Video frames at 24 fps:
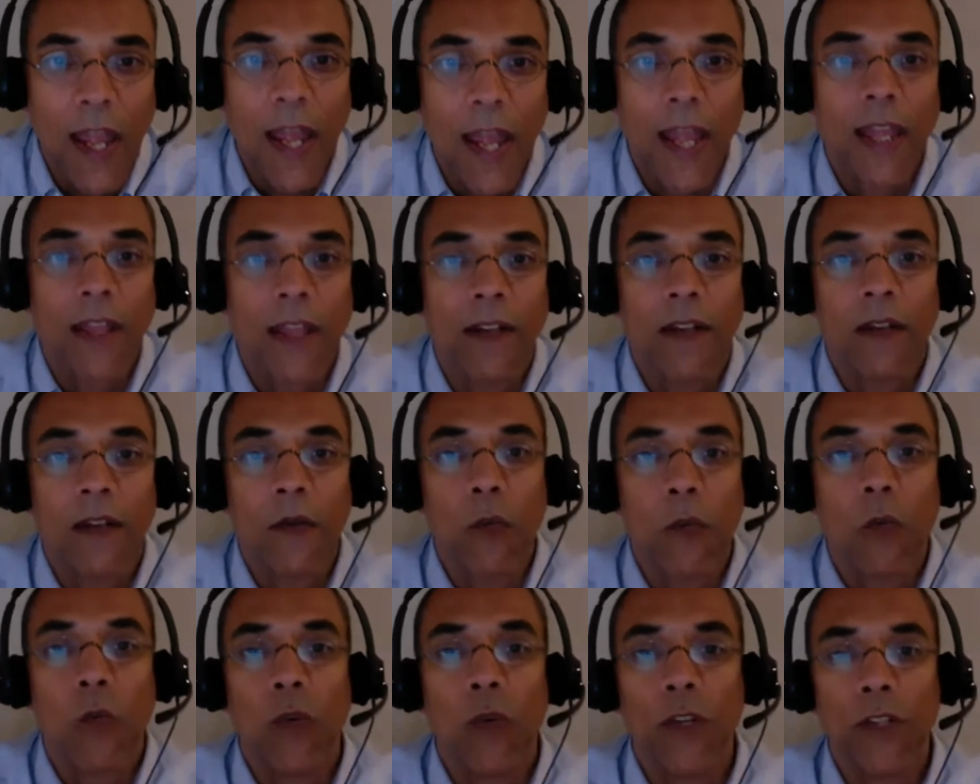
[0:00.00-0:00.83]
And
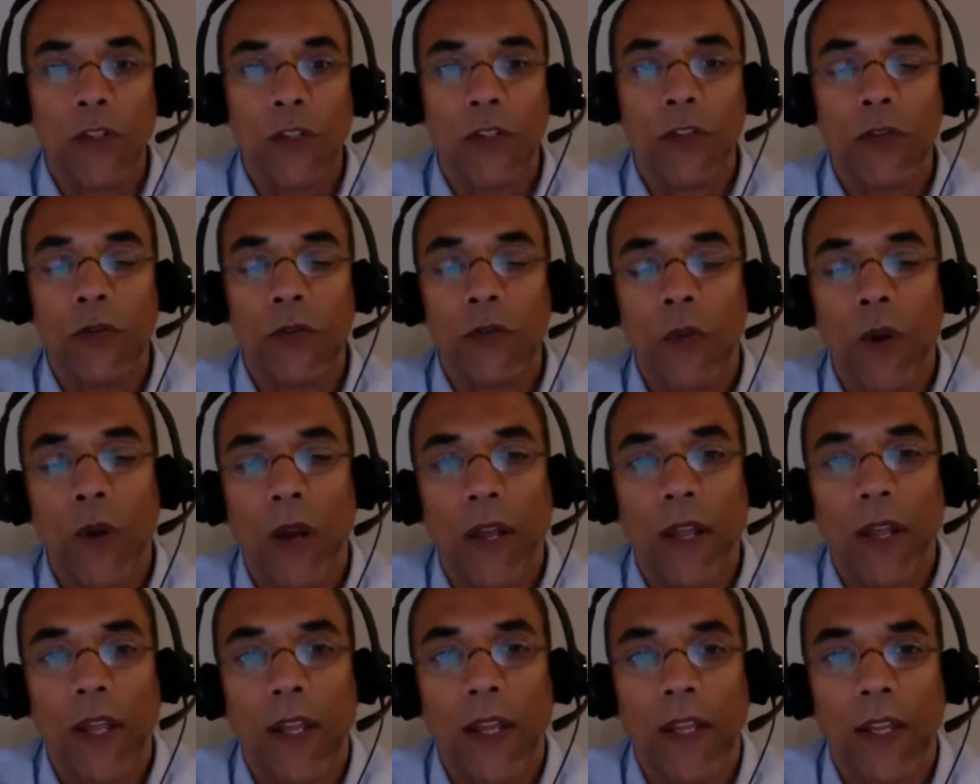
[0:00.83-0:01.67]
wish you
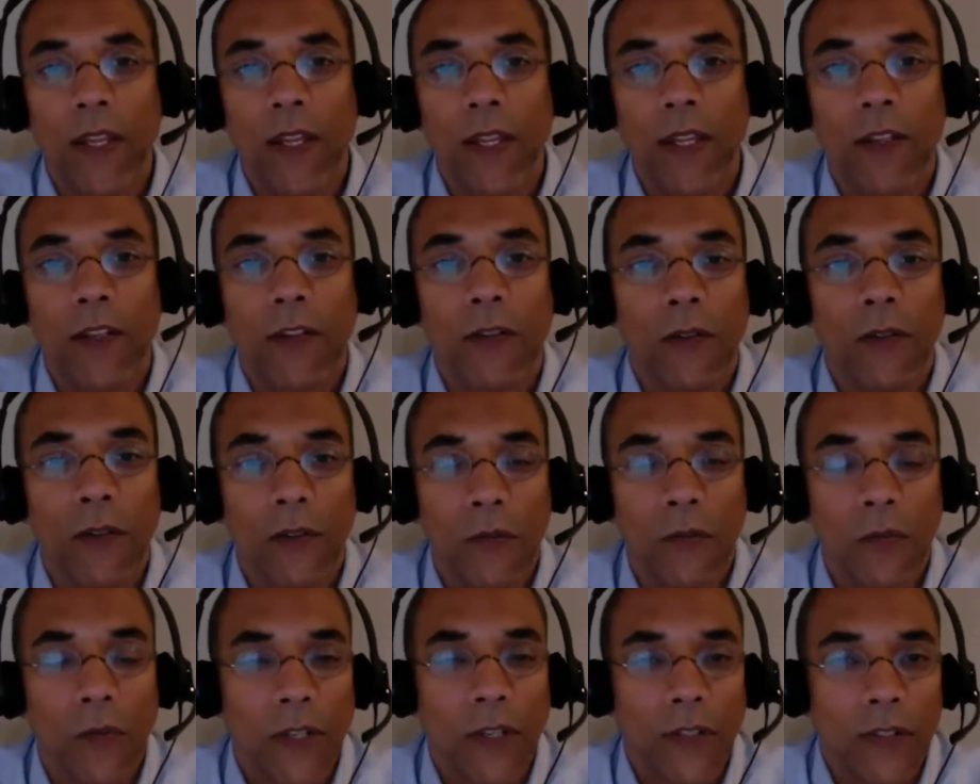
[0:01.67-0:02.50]
a
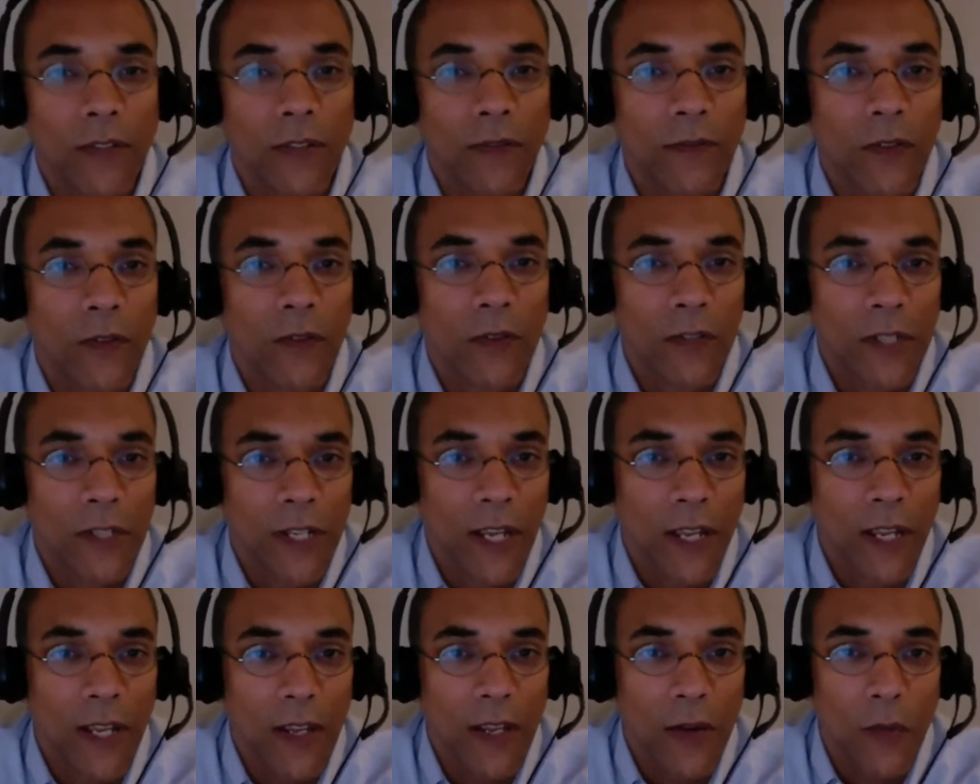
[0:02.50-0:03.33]
good rest of your
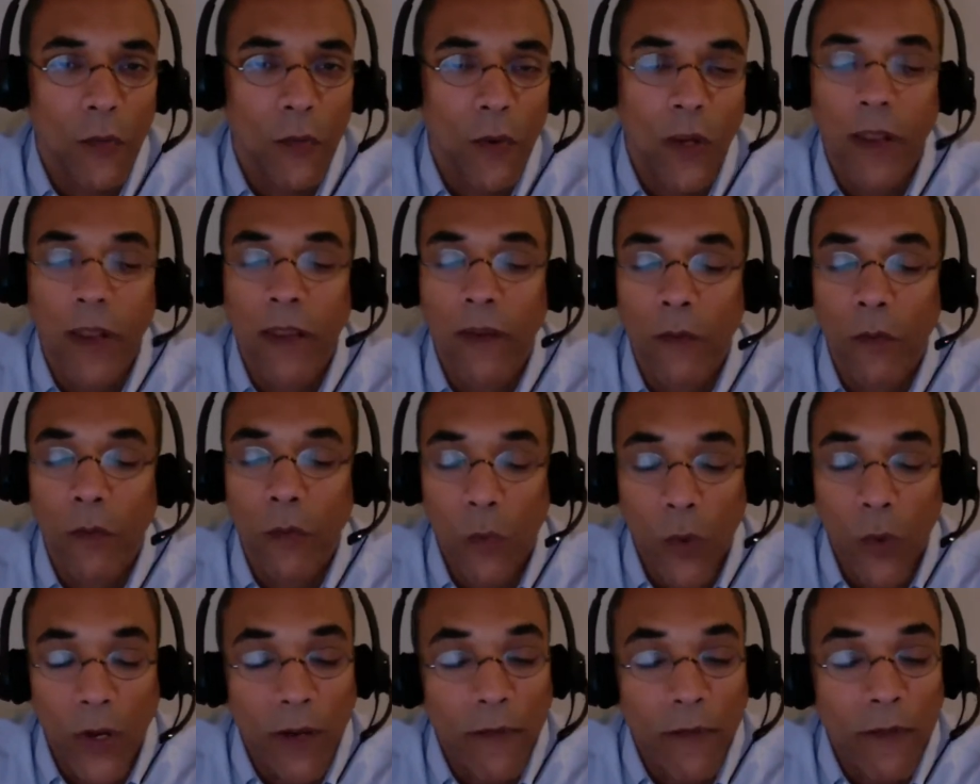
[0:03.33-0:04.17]
day with
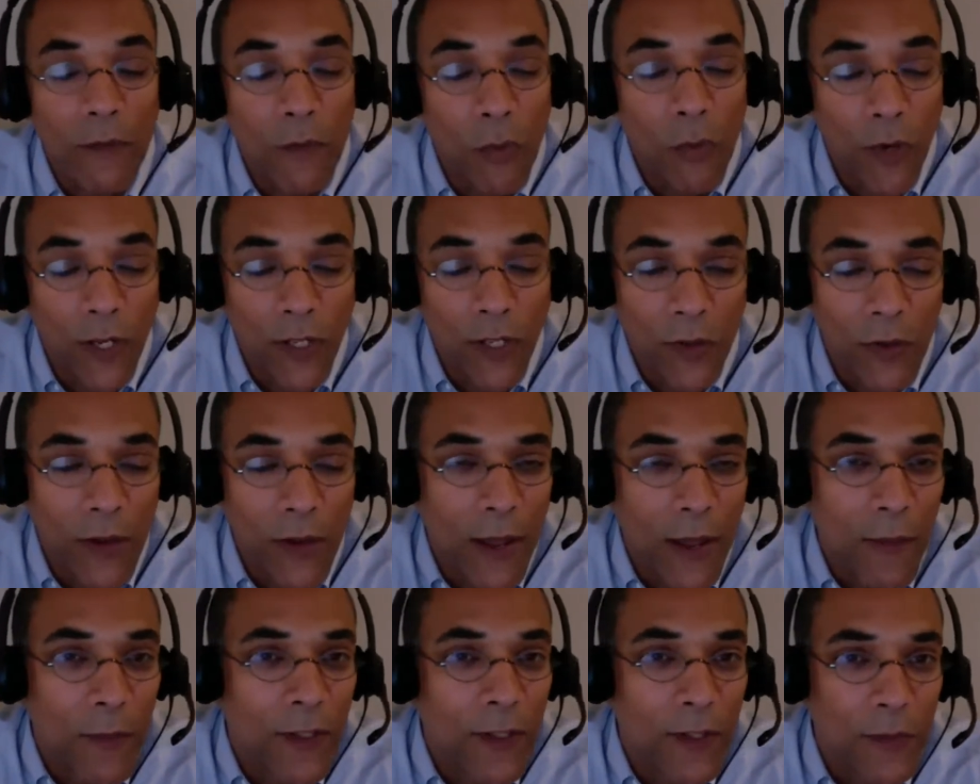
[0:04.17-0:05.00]
whatever point you
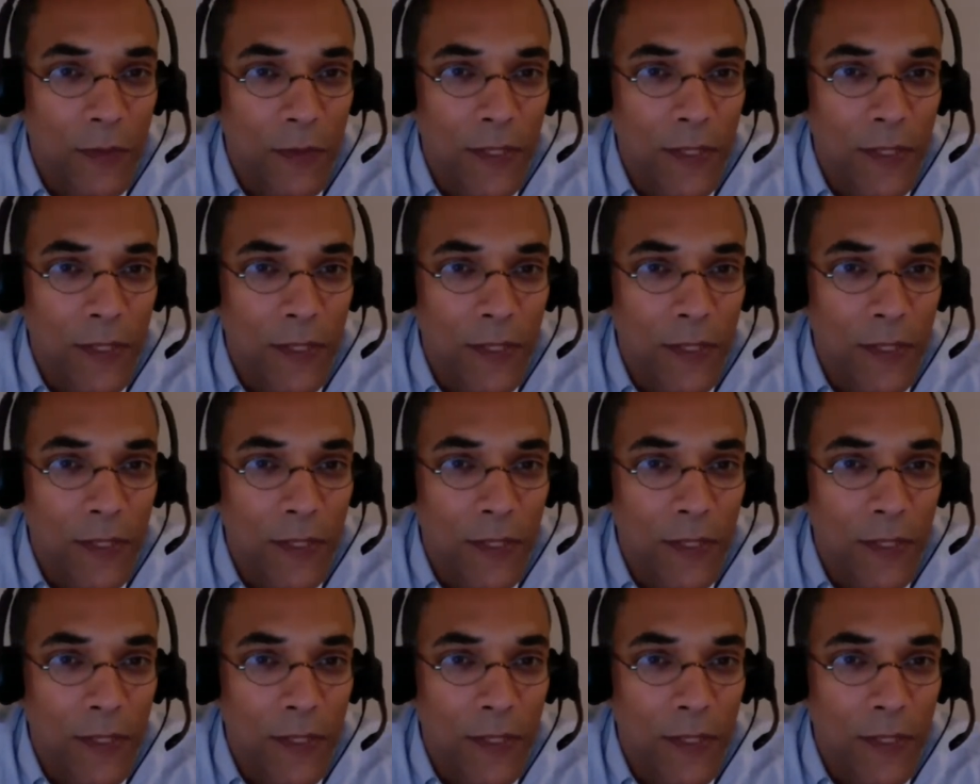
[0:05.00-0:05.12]
happen to